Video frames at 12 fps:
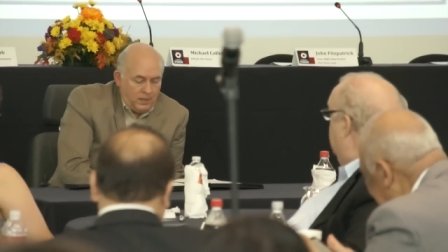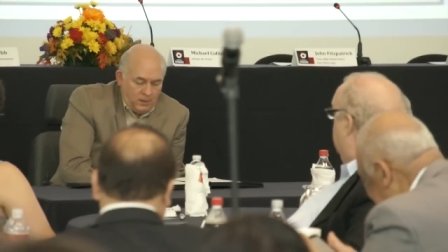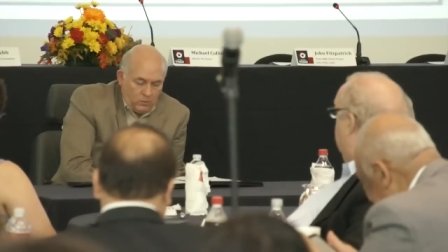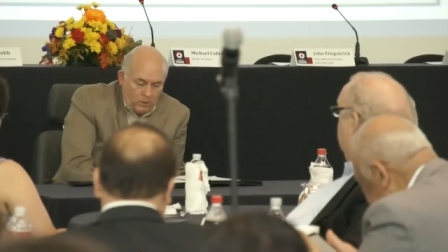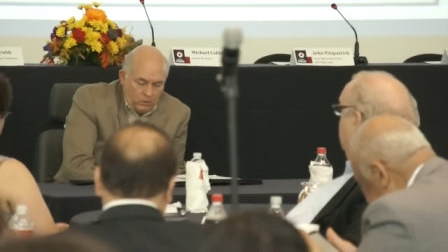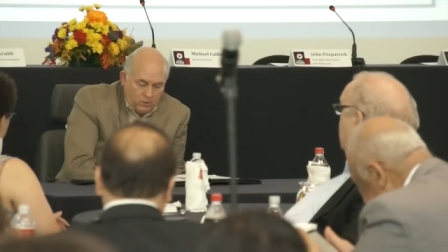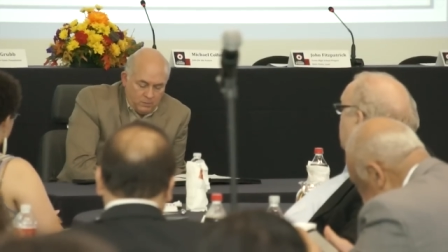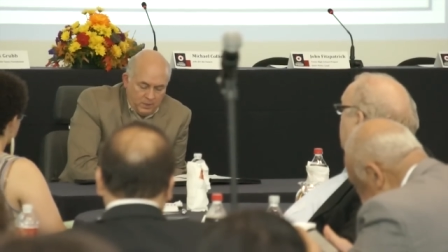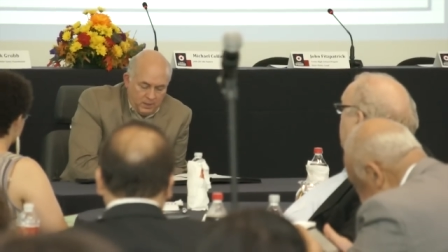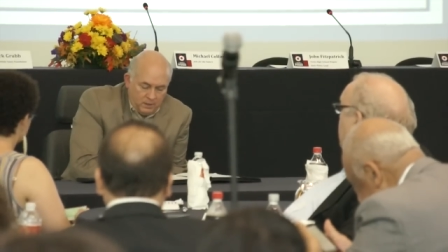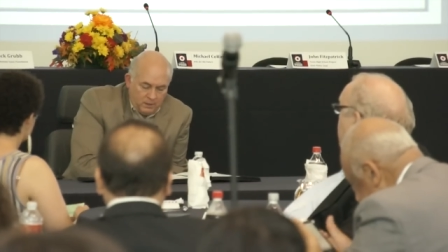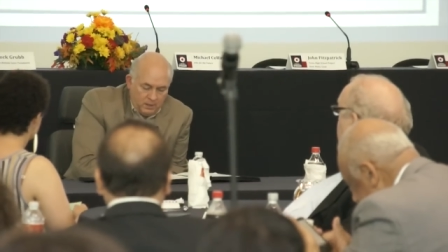in
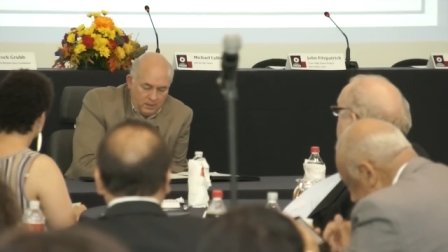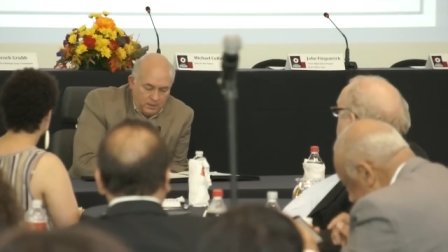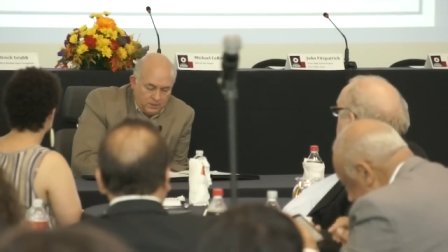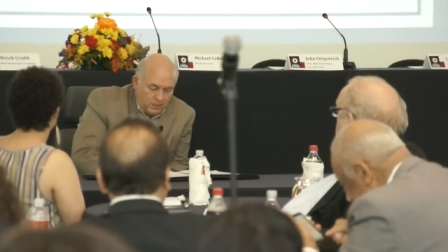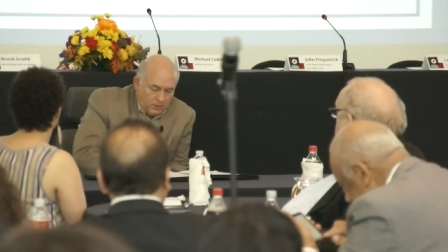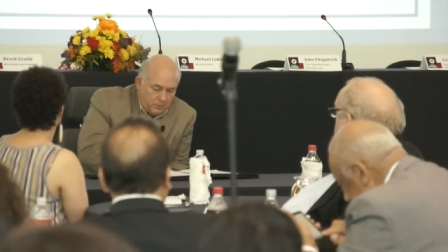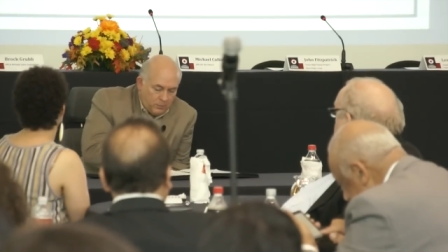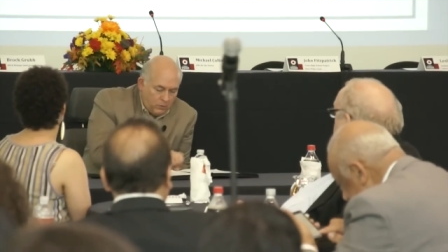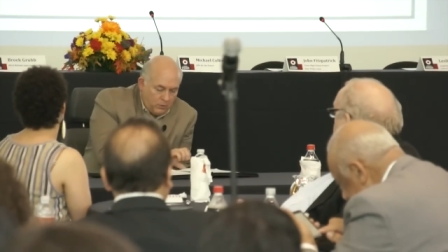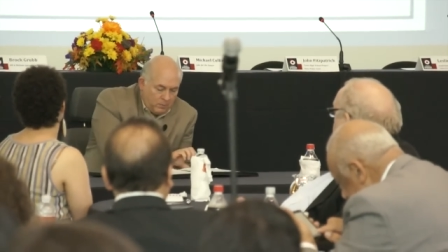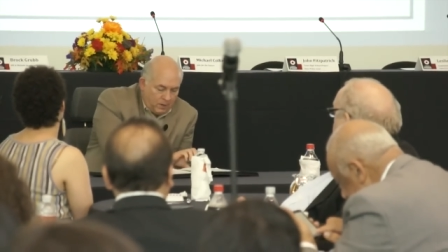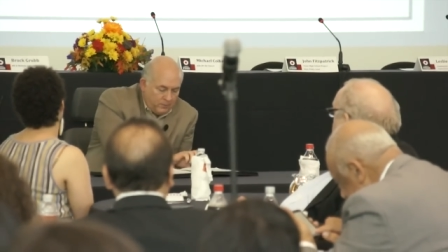welcoming the Senior
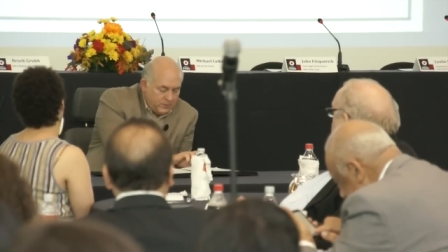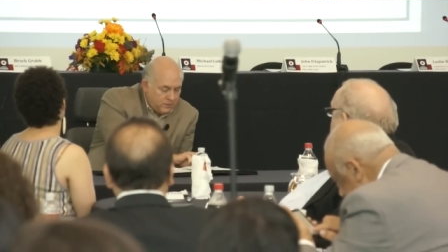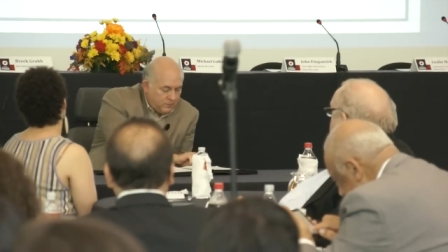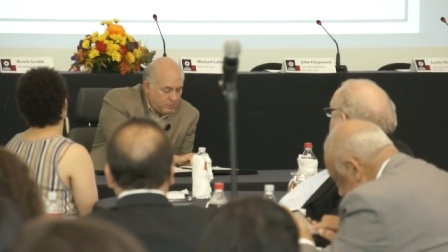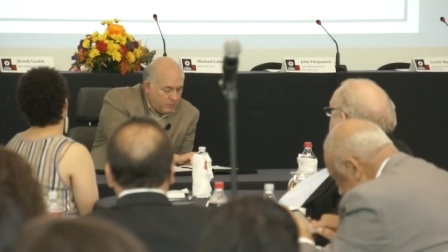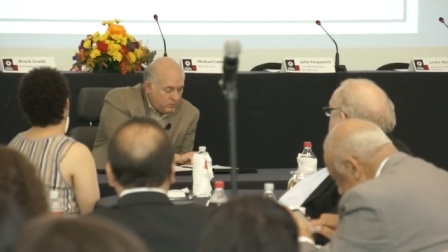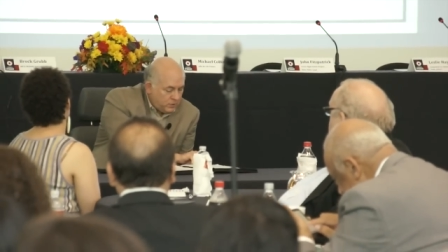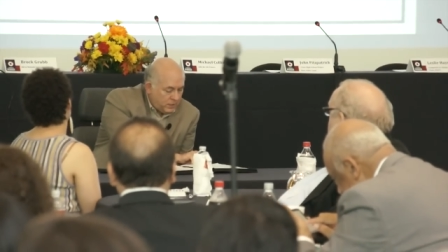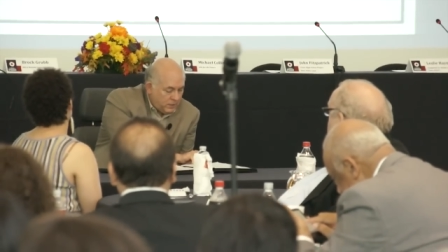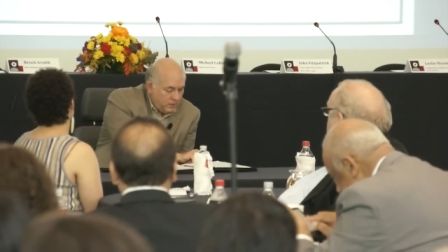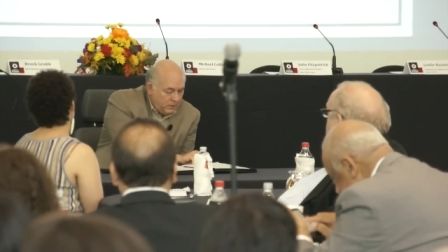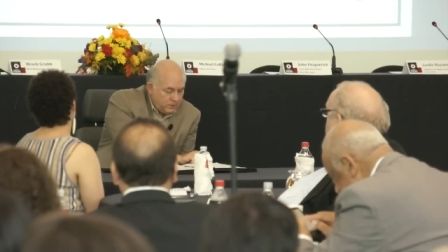Program Officer for
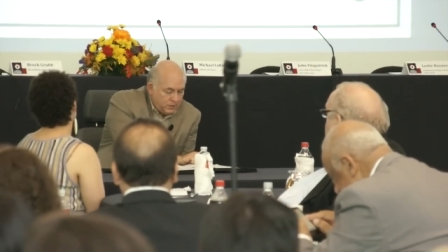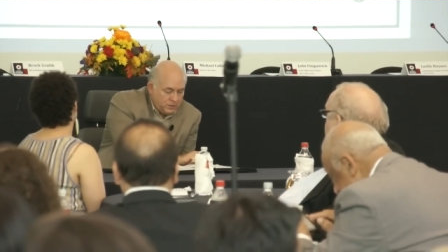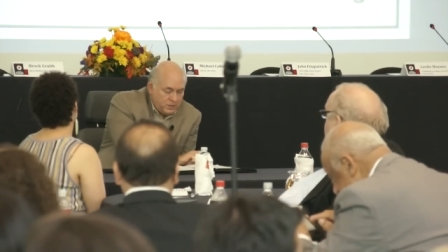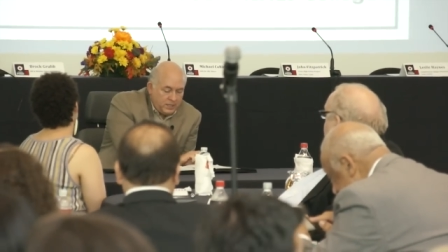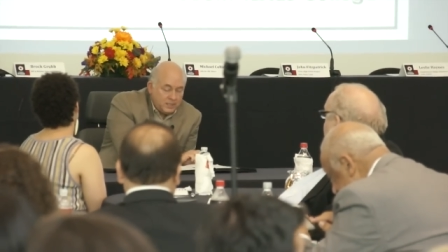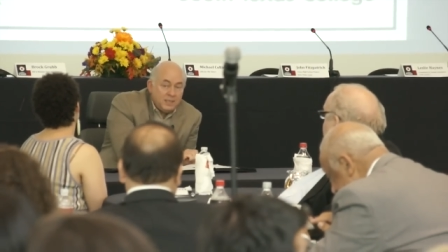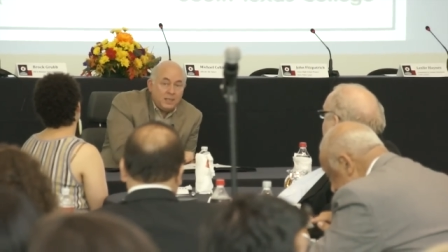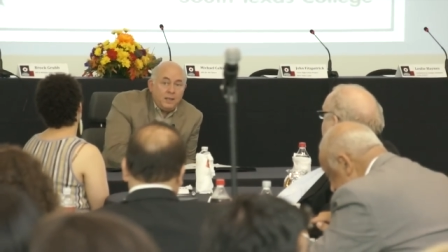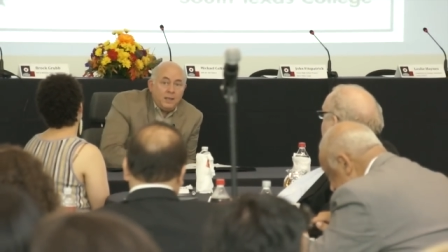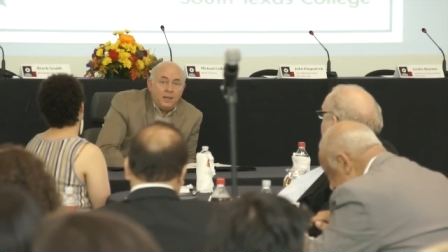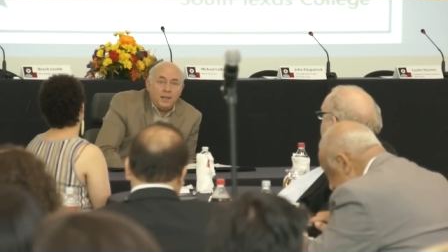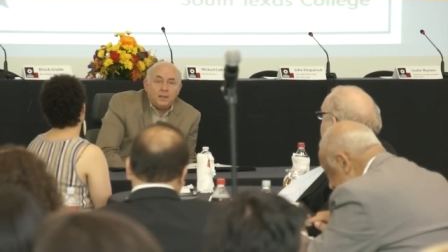Post-Secondary Success
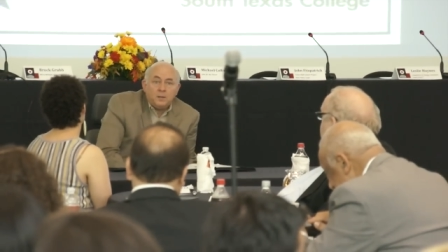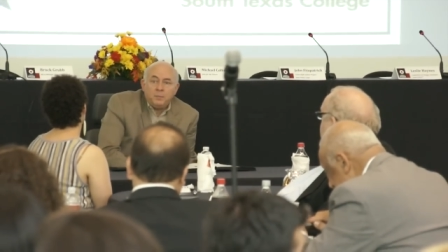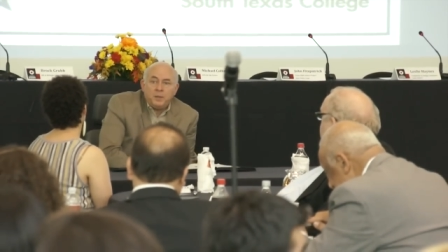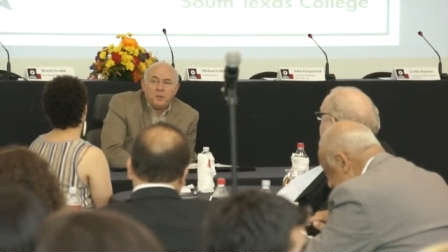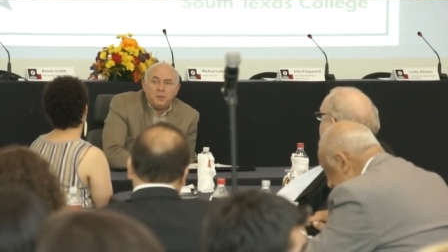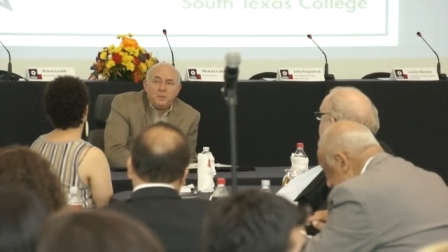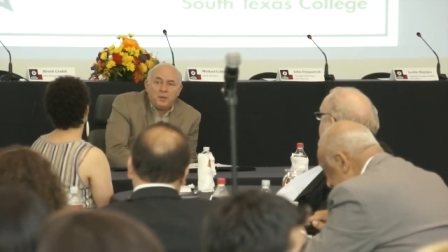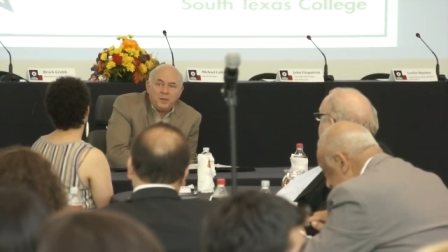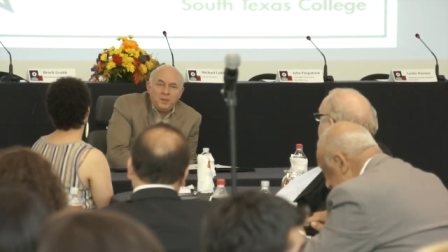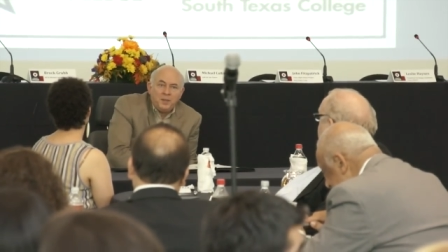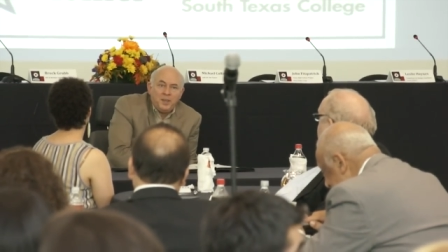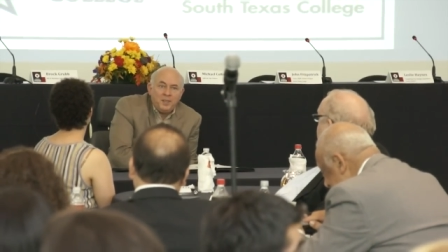at the Bill and
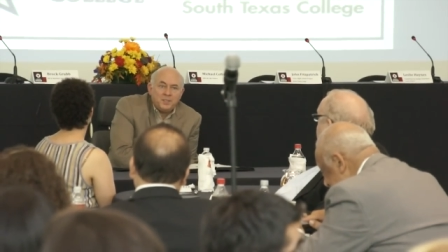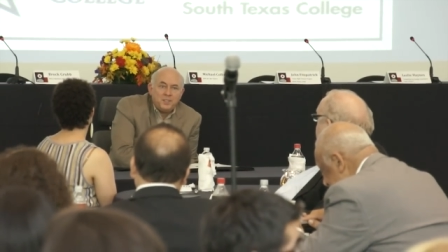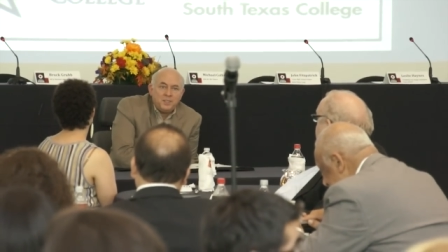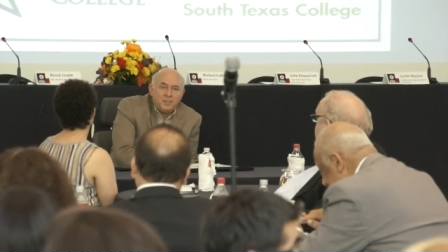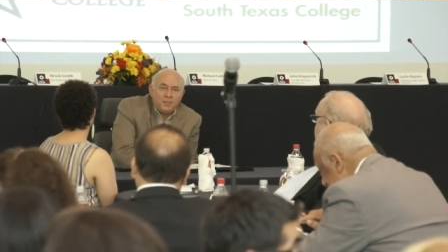Melinda Gates